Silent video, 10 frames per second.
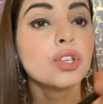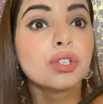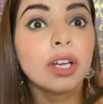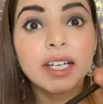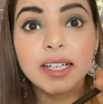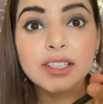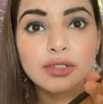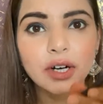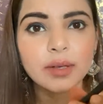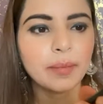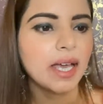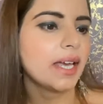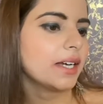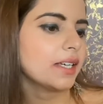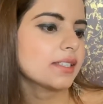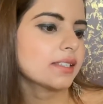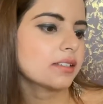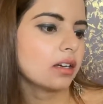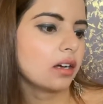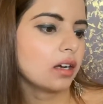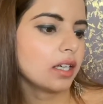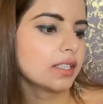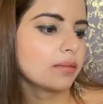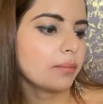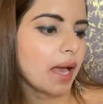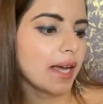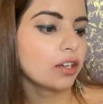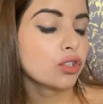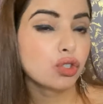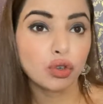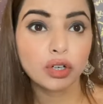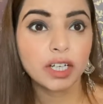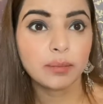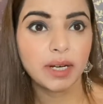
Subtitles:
Sorry, it's not Meher. It's MAC Sore Lip